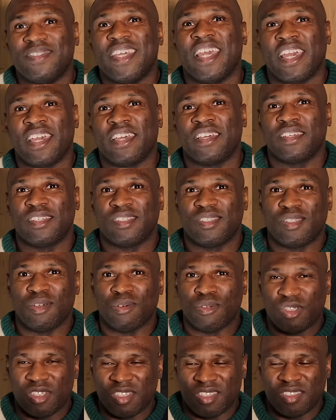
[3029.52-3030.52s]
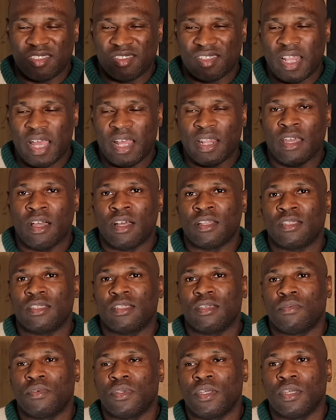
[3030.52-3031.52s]
Yeah, so just slightly under
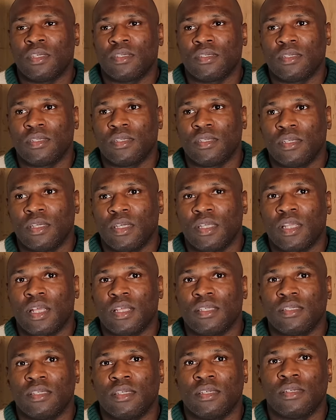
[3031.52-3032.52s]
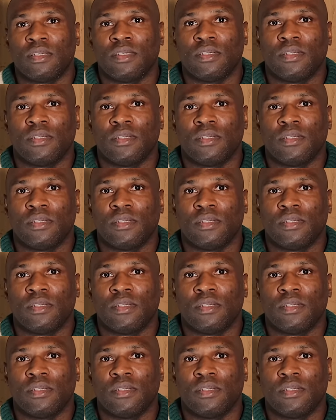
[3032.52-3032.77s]
7 years, and that's it.